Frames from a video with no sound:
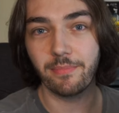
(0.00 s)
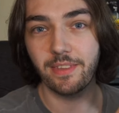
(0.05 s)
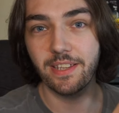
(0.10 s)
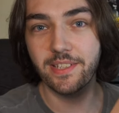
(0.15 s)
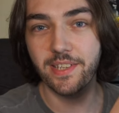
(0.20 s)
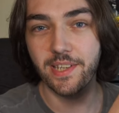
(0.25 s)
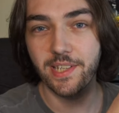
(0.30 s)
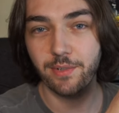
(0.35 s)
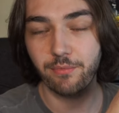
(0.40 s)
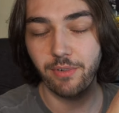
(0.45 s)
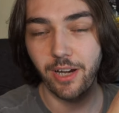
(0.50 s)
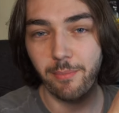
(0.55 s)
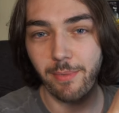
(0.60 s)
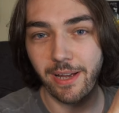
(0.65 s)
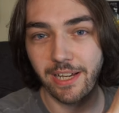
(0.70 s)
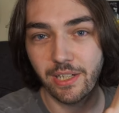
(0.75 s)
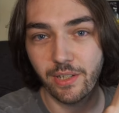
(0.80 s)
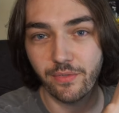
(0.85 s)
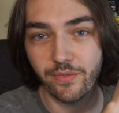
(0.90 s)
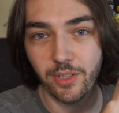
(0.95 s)
This is a
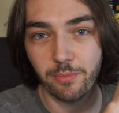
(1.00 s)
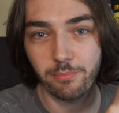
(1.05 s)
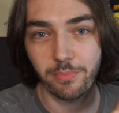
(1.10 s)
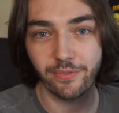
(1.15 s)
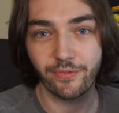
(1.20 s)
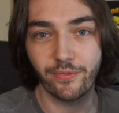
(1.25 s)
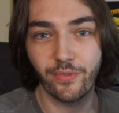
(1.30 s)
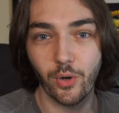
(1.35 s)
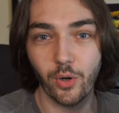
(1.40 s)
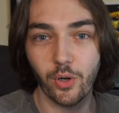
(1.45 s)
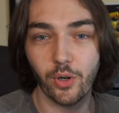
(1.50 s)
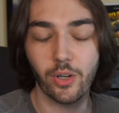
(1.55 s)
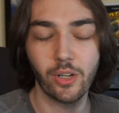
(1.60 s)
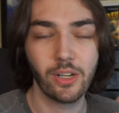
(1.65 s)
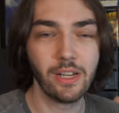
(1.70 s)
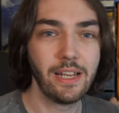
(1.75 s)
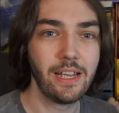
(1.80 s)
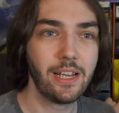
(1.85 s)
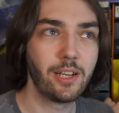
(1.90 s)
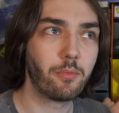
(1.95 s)
remake of number 4,
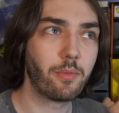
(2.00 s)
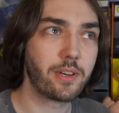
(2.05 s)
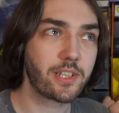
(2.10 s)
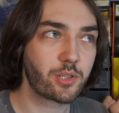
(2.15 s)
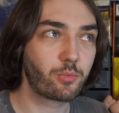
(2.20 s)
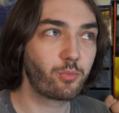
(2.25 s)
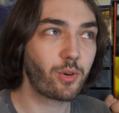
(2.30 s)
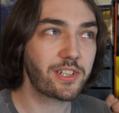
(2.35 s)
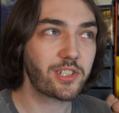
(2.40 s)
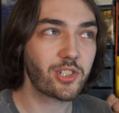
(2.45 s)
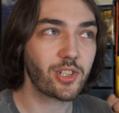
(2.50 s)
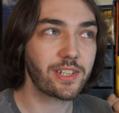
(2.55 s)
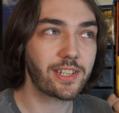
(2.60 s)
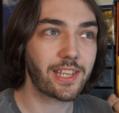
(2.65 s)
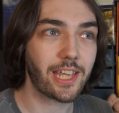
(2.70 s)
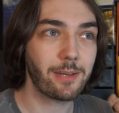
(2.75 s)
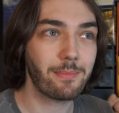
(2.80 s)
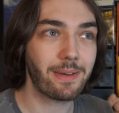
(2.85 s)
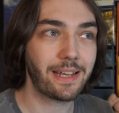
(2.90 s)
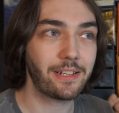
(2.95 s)
which originally
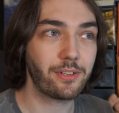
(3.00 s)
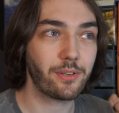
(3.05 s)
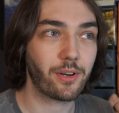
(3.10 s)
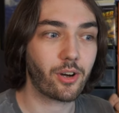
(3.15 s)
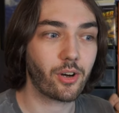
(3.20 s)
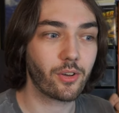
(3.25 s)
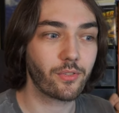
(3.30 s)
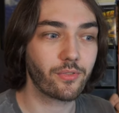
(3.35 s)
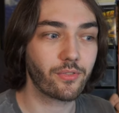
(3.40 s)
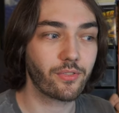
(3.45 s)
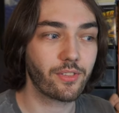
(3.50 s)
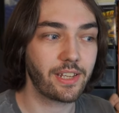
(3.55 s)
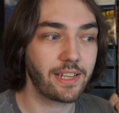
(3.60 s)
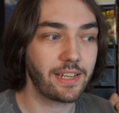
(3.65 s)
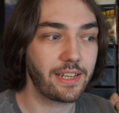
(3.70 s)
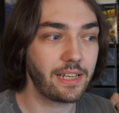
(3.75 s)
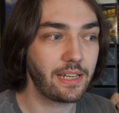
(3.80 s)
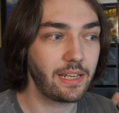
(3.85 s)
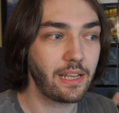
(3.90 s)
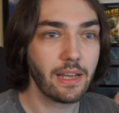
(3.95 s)
came out on
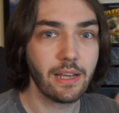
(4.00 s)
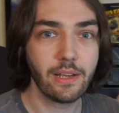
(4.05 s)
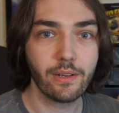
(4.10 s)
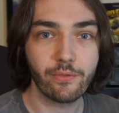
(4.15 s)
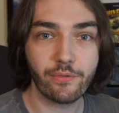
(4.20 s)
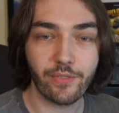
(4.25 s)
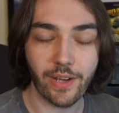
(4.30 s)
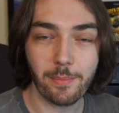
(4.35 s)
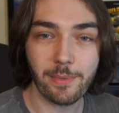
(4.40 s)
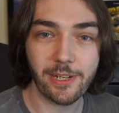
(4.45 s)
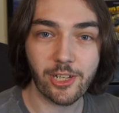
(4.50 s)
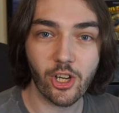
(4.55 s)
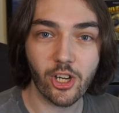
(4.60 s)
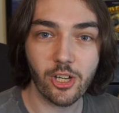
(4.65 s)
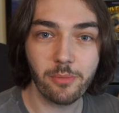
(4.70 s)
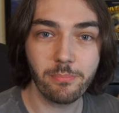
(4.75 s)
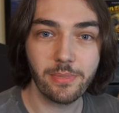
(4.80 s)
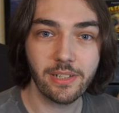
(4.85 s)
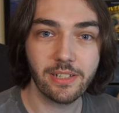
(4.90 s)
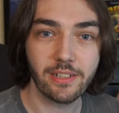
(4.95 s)
the
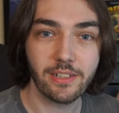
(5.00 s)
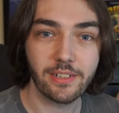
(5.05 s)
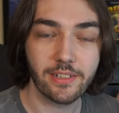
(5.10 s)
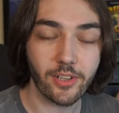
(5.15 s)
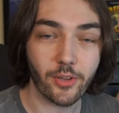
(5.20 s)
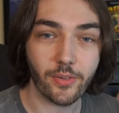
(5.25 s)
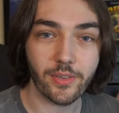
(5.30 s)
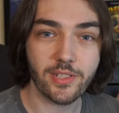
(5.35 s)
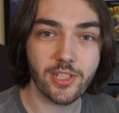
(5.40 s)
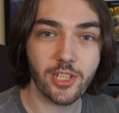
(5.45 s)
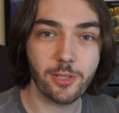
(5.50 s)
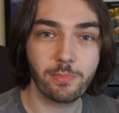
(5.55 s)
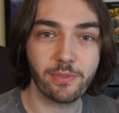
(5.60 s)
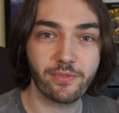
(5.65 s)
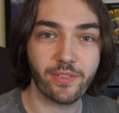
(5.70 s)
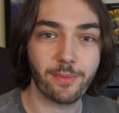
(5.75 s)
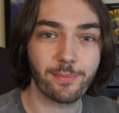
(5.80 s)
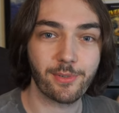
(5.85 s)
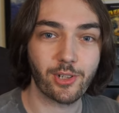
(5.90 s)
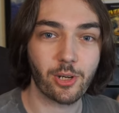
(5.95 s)
Famicom, not the Super
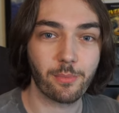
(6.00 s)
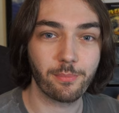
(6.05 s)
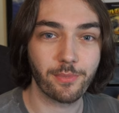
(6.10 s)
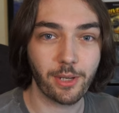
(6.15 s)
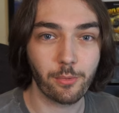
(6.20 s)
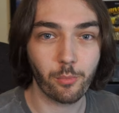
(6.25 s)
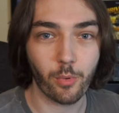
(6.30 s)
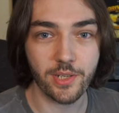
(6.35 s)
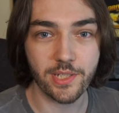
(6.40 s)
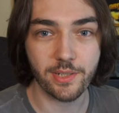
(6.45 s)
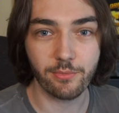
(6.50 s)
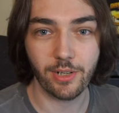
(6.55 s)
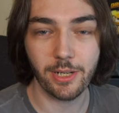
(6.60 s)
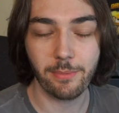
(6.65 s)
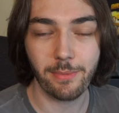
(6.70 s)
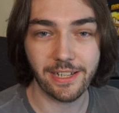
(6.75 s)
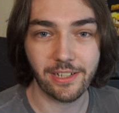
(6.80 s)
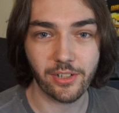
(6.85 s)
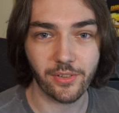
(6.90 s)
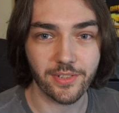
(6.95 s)
Famicom. There was a
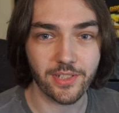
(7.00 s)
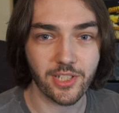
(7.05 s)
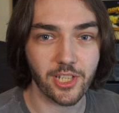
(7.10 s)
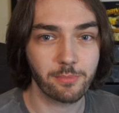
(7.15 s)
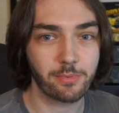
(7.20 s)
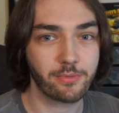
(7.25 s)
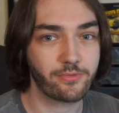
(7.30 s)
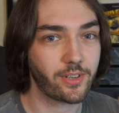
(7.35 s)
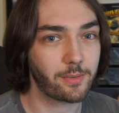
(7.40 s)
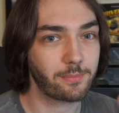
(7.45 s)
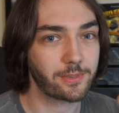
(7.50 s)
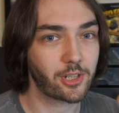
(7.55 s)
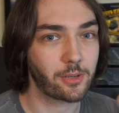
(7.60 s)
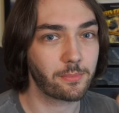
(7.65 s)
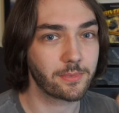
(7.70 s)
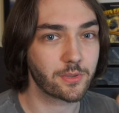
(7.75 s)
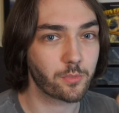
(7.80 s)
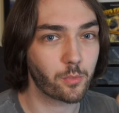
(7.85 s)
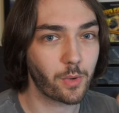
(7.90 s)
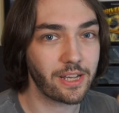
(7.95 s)
remake on the Super
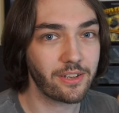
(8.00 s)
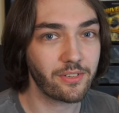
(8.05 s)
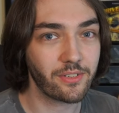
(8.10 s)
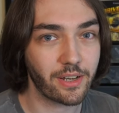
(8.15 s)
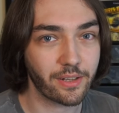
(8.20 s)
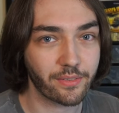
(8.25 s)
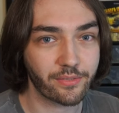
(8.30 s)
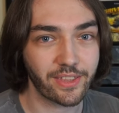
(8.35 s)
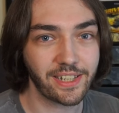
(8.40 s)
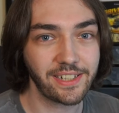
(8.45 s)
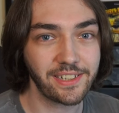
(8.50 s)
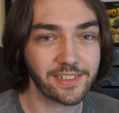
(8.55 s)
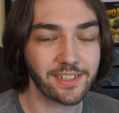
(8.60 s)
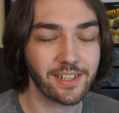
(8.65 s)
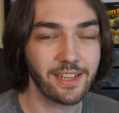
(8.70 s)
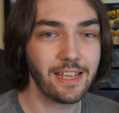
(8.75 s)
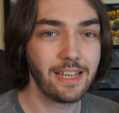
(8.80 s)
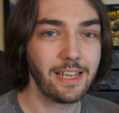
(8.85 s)
Famicom as well, I think.